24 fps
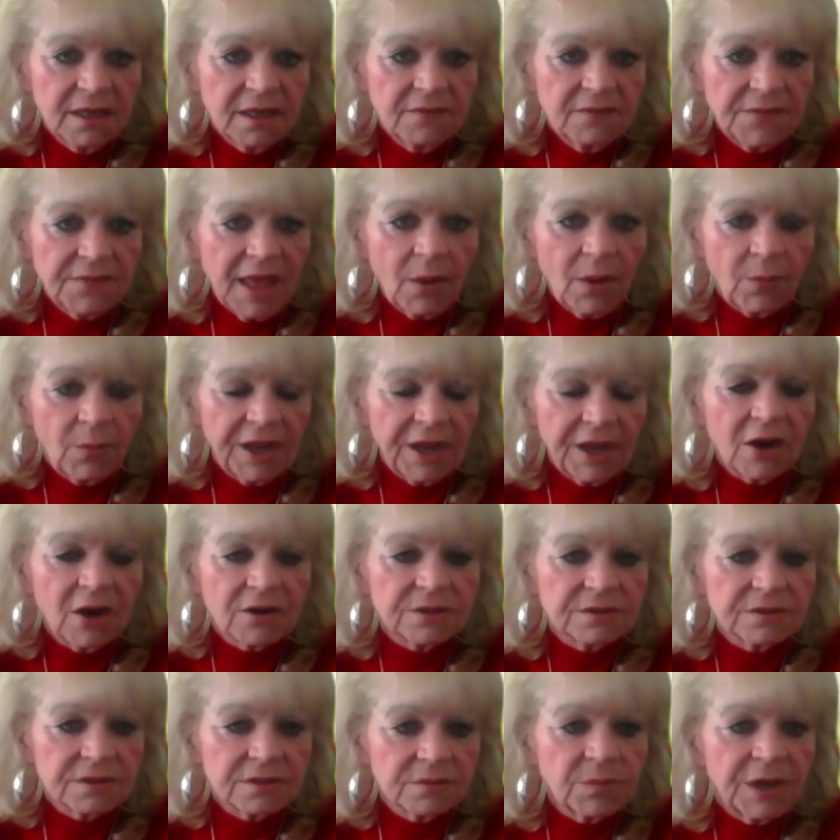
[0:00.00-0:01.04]
that we
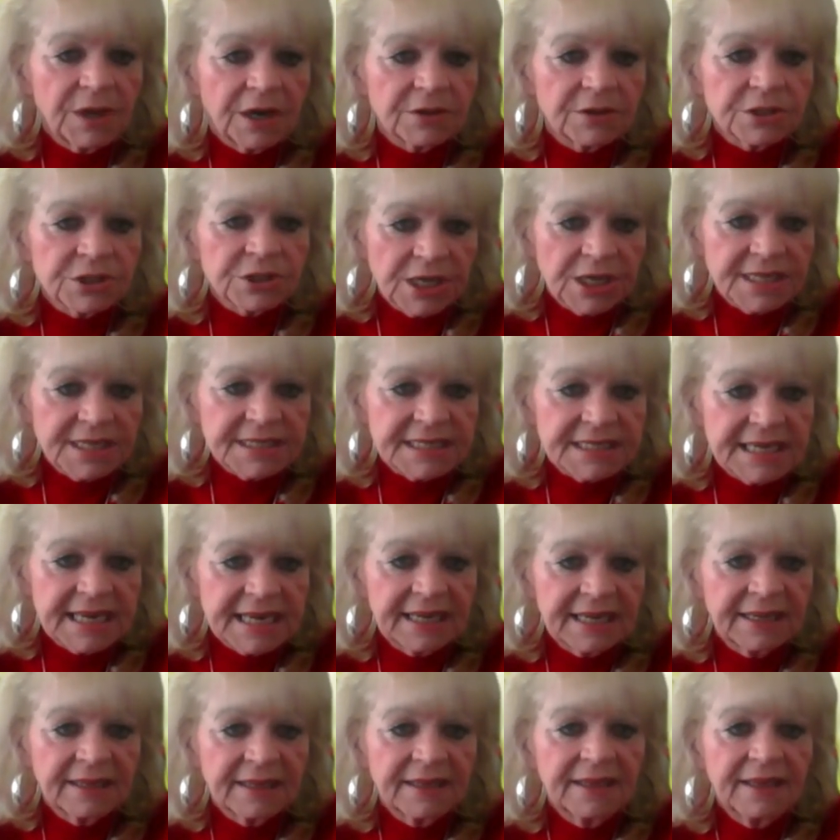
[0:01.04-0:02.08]
are we are
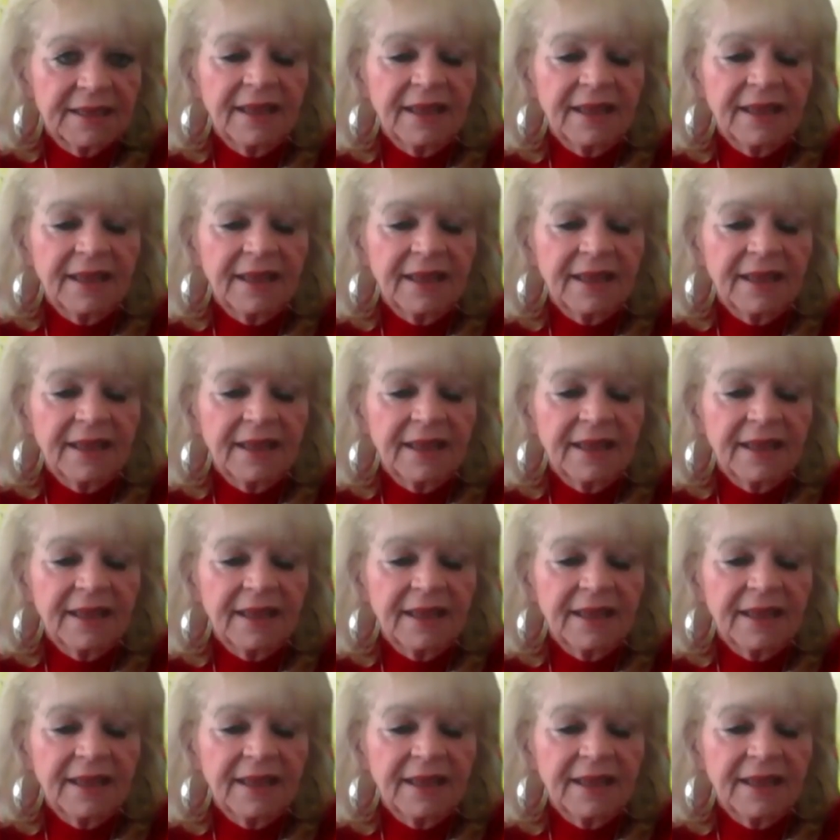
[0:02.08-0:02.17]
ingesting